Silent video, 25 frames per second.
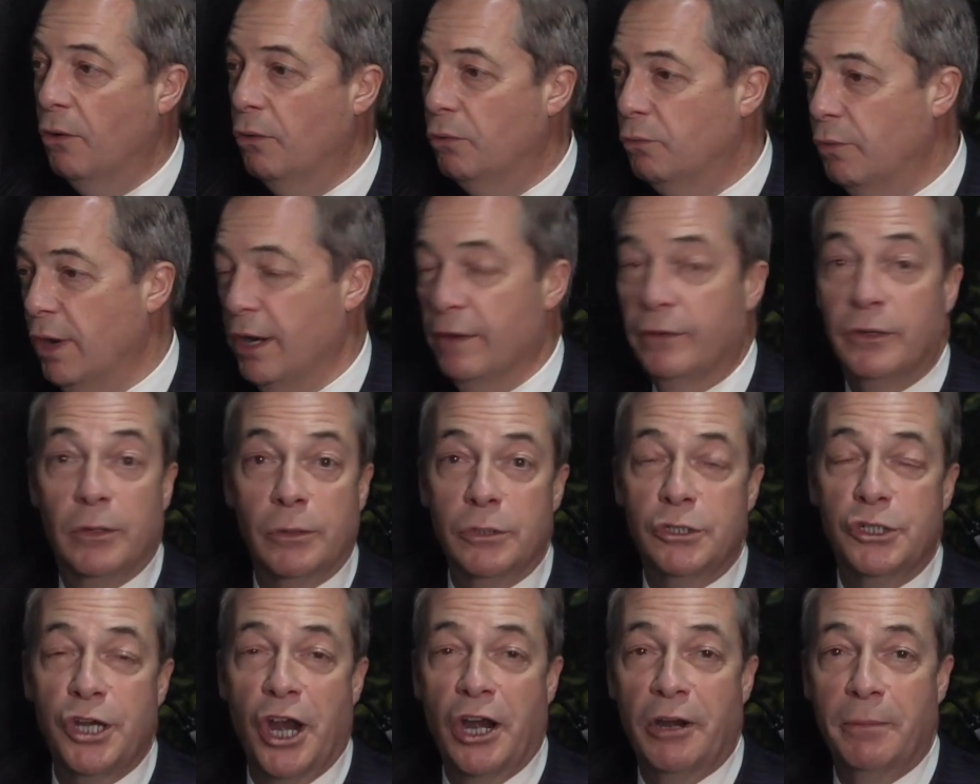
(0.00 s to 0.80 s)
Well, of course,
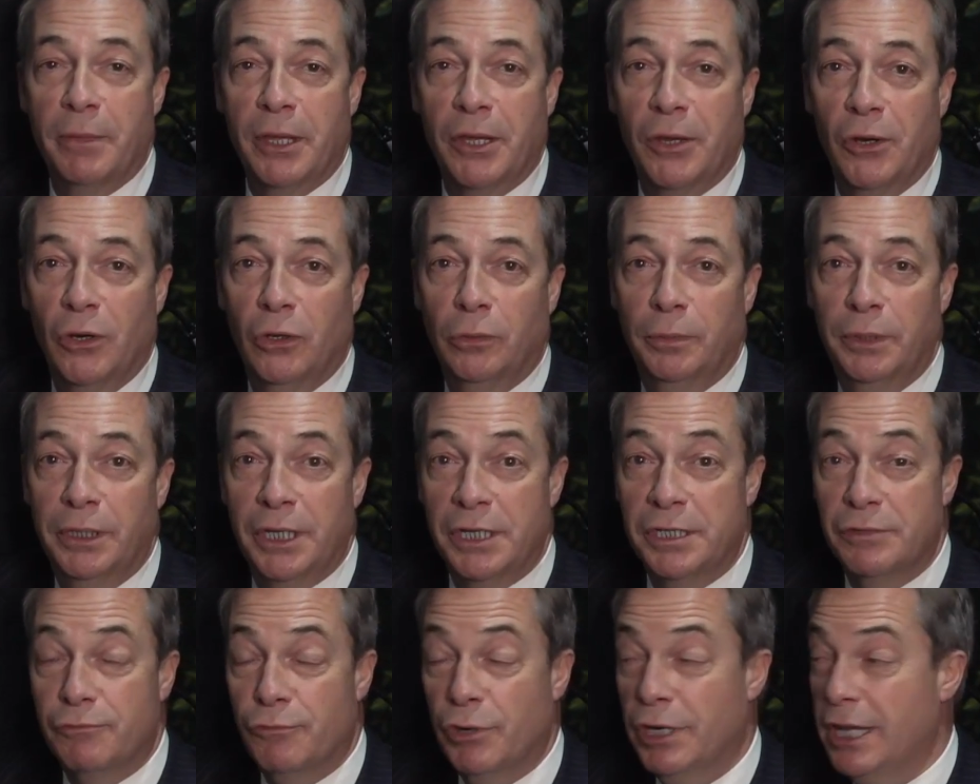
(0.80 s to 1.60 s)
Jeremy Corbyn
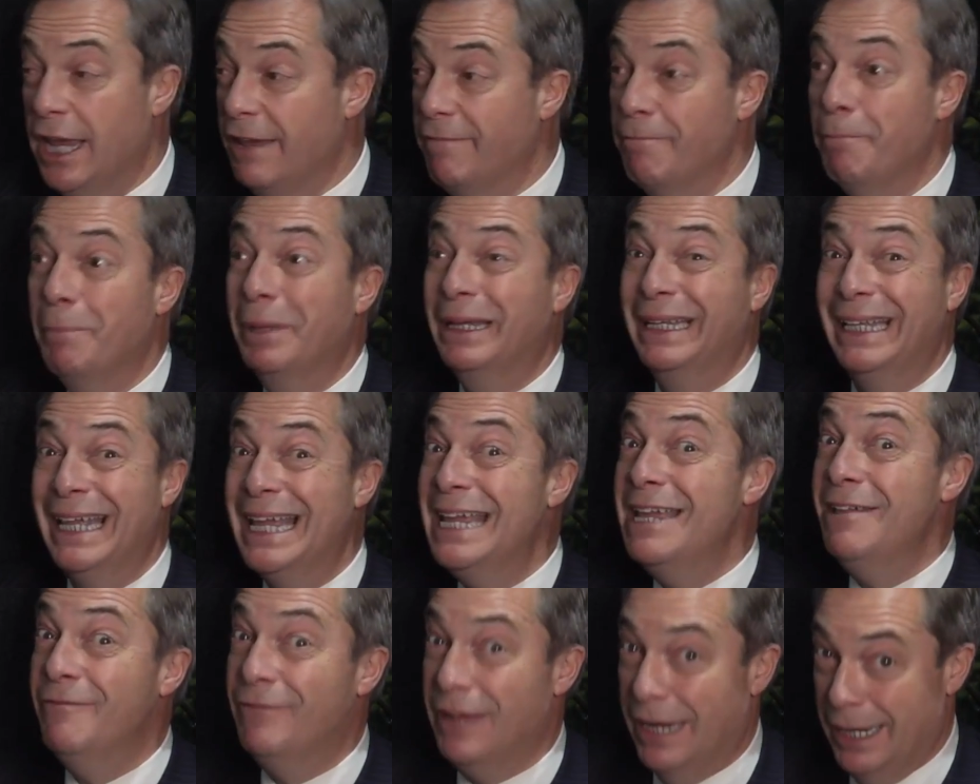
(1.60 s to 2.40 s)
doesn't really even
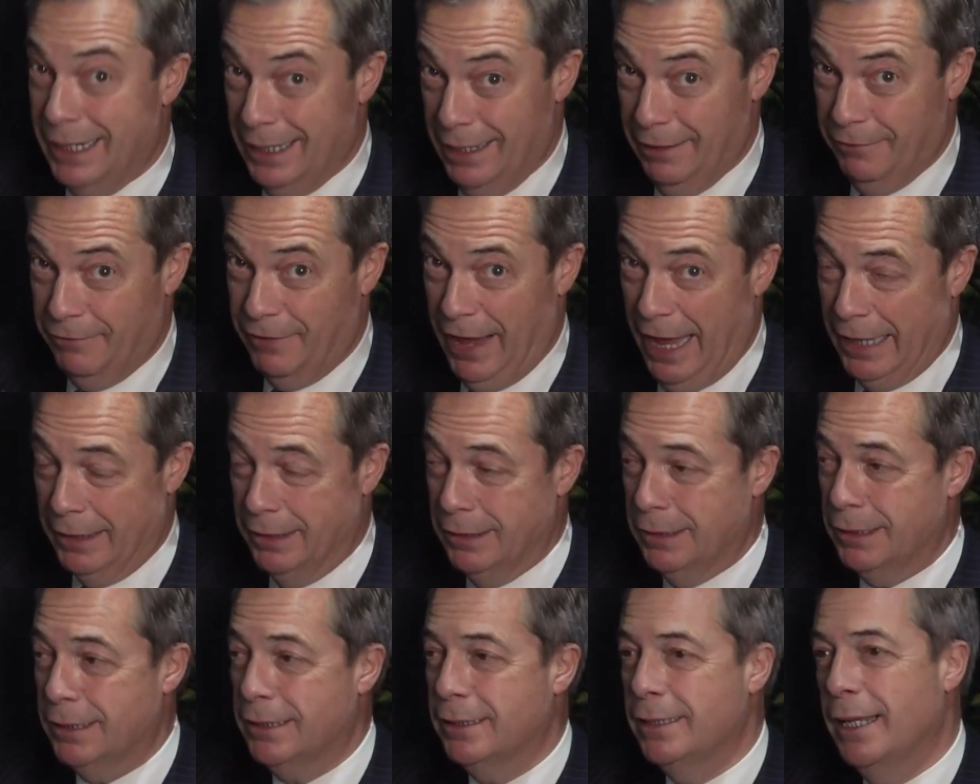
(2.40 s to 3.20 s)
believe in
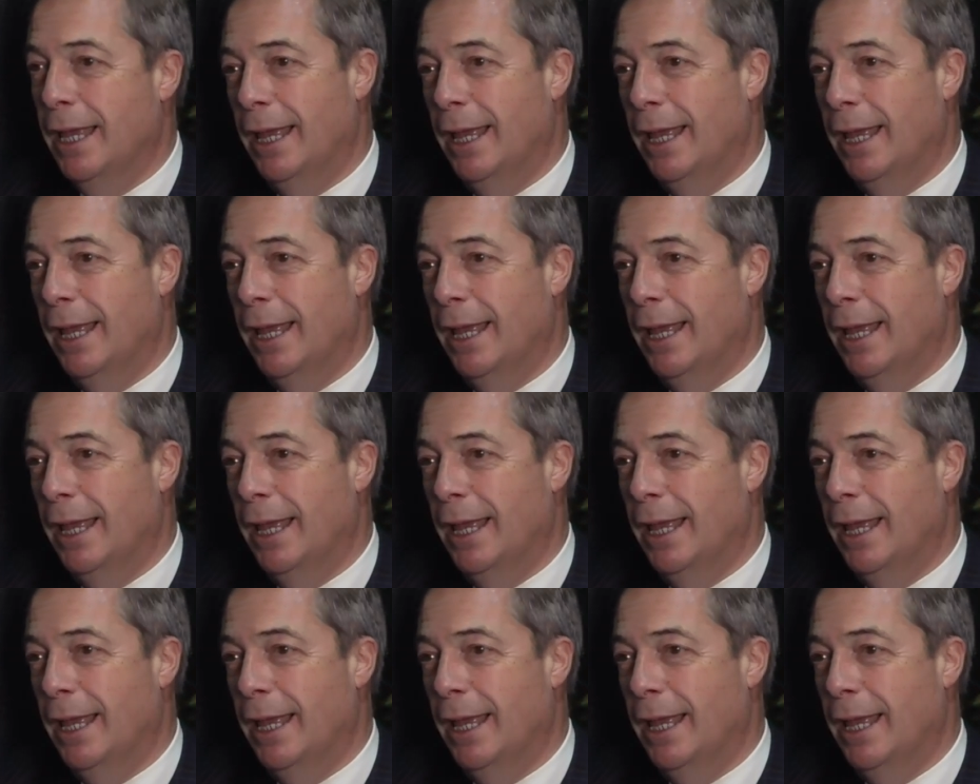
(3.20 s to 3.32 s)
defence.